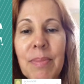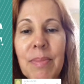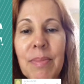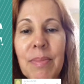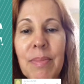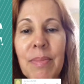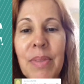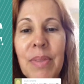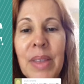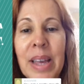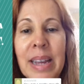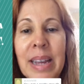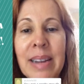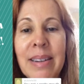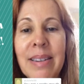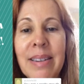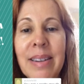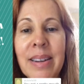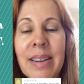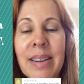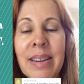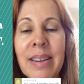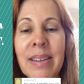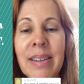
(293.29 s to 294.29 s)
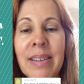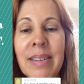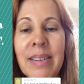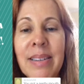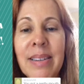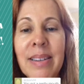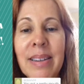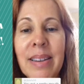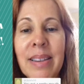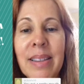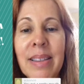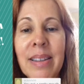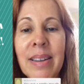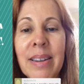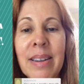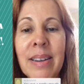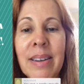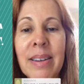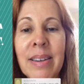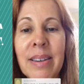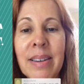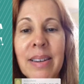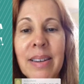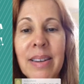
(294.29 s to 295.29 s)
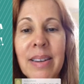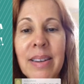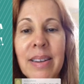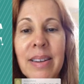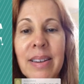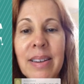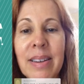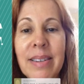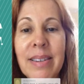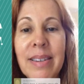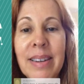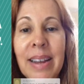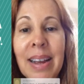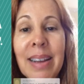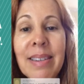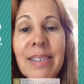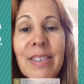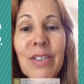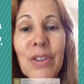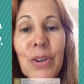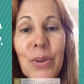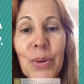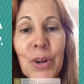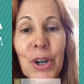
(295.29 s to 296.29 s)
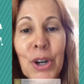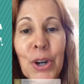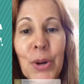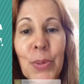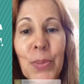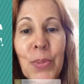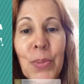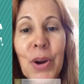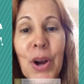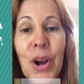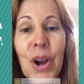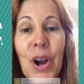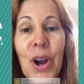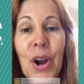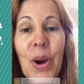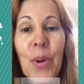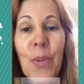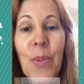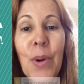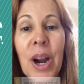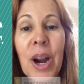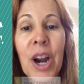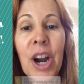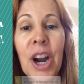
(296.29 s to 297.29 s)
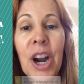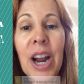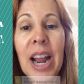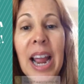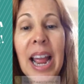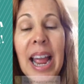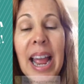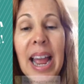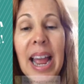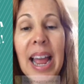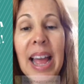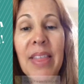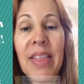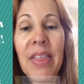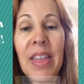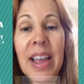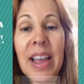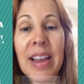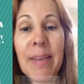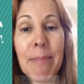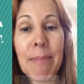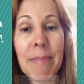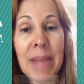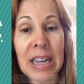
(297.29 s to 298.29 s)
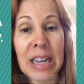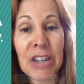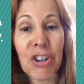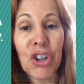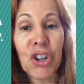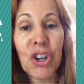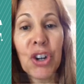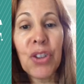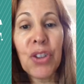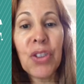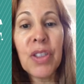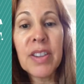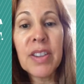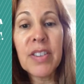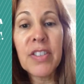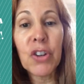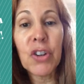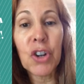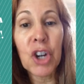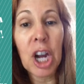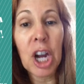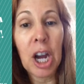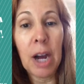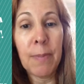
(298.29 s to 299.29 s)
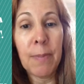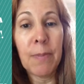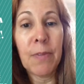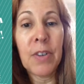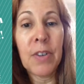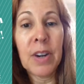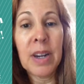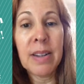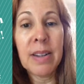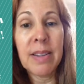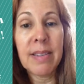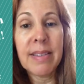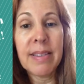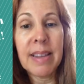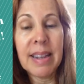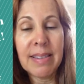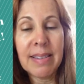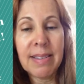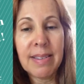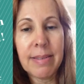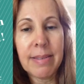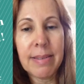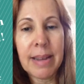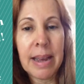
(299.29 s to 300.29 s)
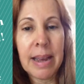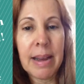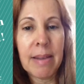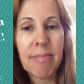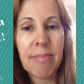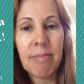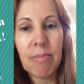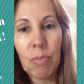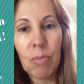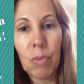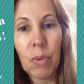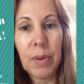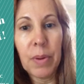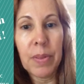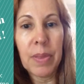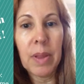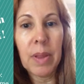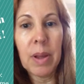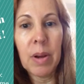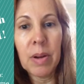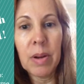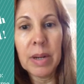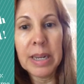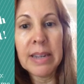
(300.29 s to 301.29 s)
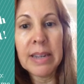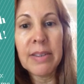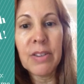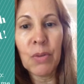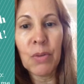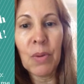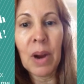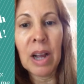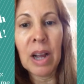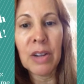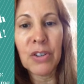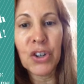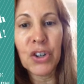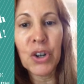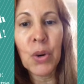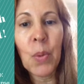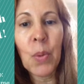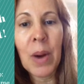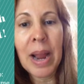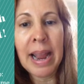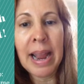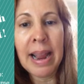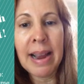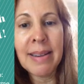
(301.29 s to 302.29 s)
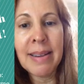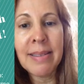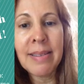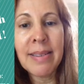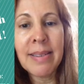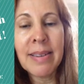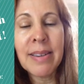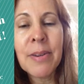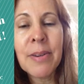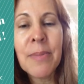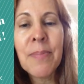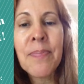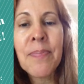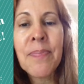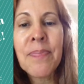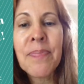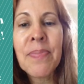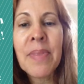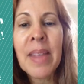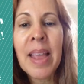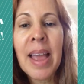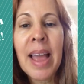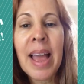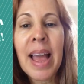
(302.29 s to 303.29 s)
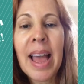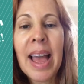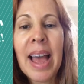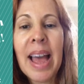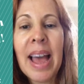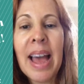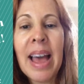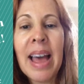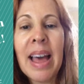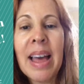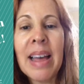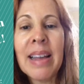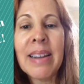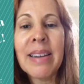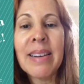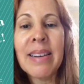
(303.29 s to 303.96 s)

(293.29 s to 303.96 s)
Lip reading: they did the test group where they measured the circumference, that's what is around your waist, and